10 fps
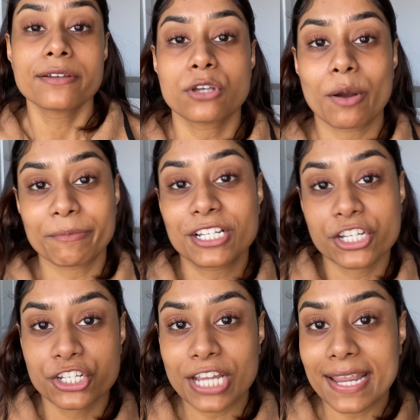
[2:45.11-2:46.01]
So I'm gonna
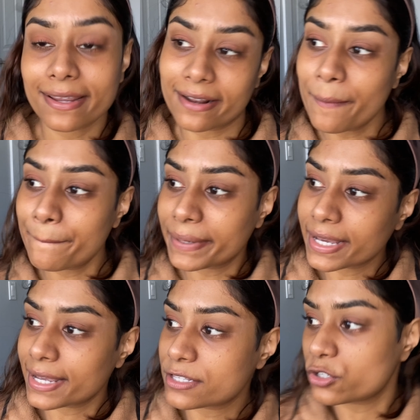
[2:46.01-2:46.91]
shake it up
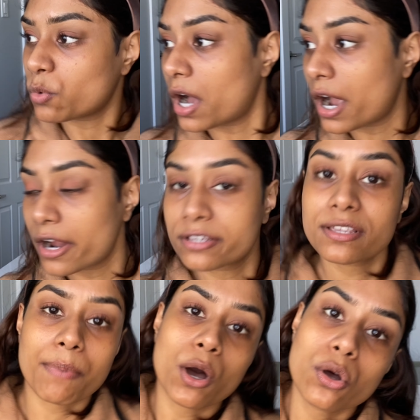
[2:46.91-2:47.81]
because you are
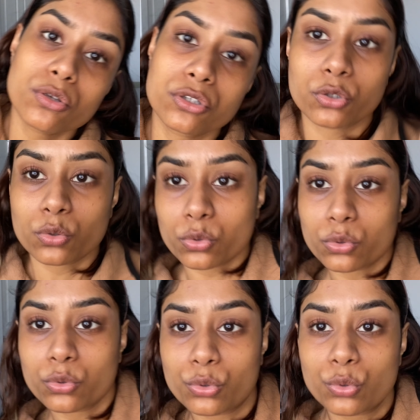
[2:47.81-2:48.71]
supposed
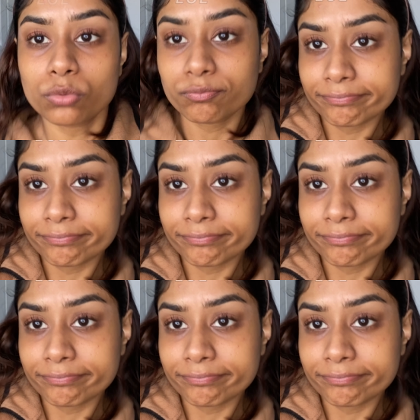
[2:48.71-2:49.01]
to.